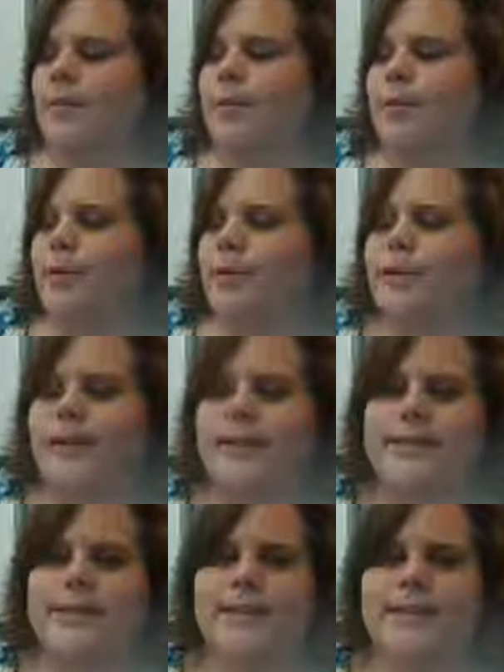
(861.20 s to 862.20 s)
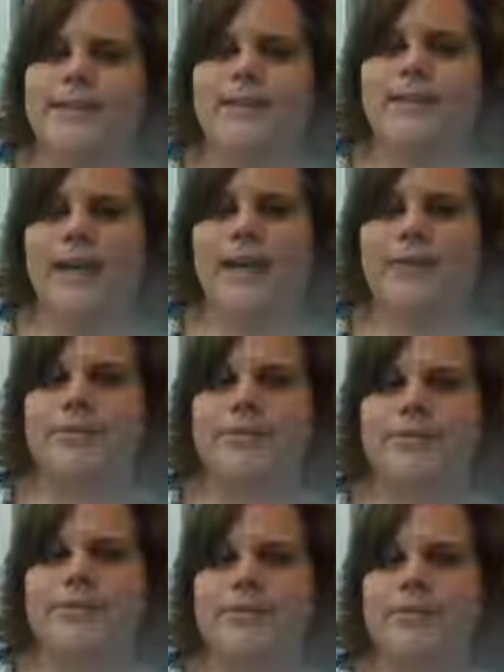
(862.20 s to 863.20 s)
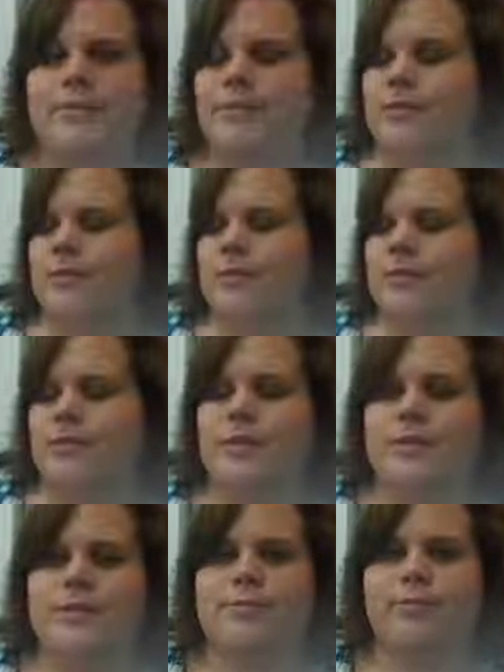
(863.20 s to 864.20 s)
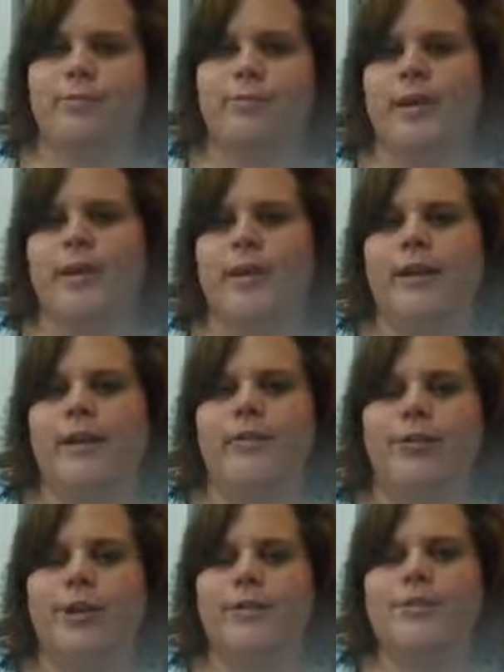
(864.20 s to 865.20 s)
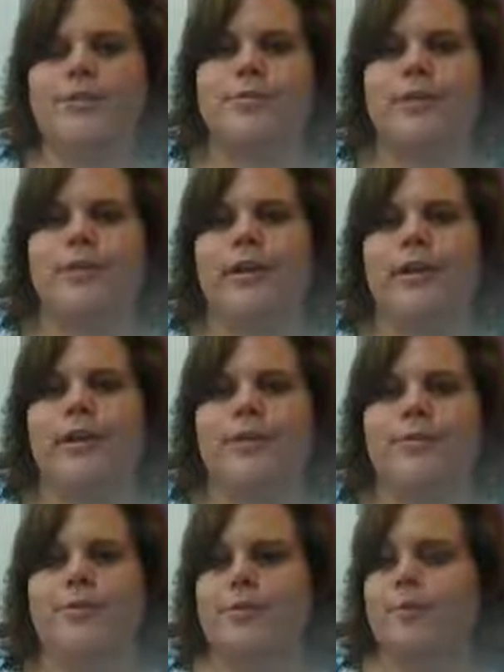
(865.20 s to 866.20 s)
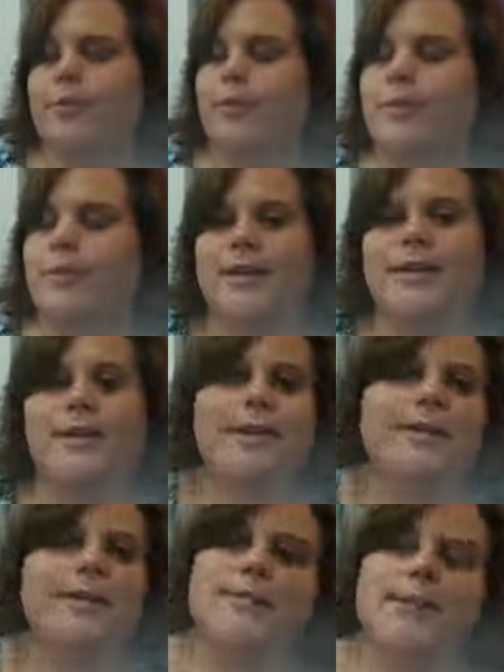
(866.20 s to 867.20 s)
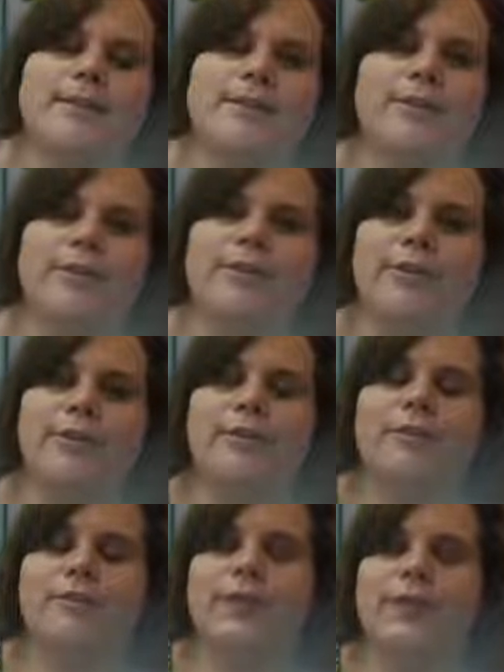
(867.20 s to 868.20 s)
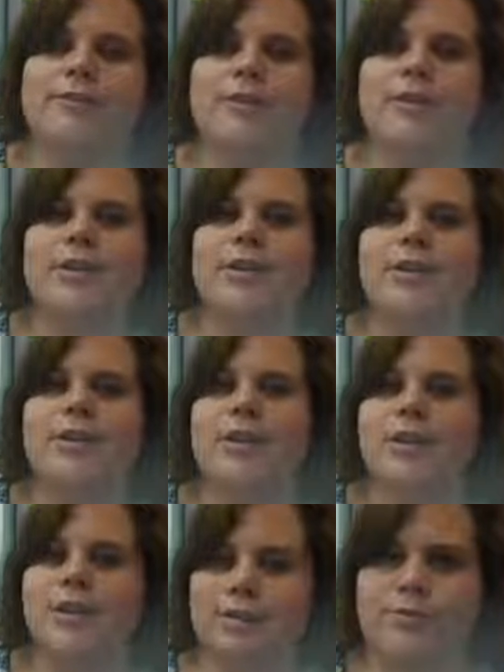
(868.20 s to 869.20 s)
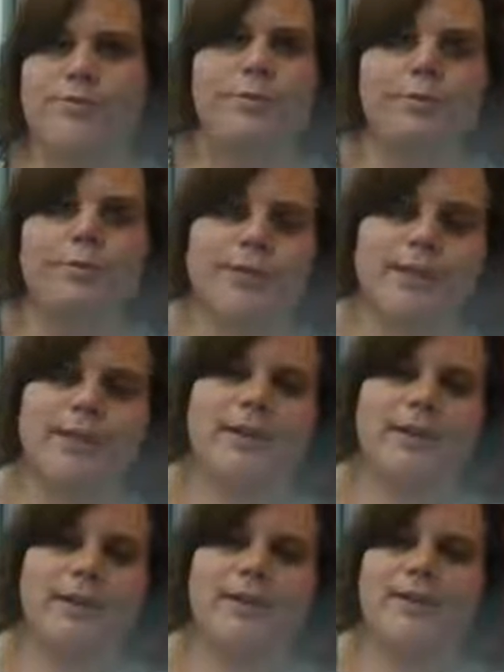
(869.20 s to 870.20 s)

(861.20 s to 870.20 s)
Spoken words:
But with the essay that's attached to this rubric, I want you to score it, and you score what's on that essay. So if you didn't finish, you score what's there.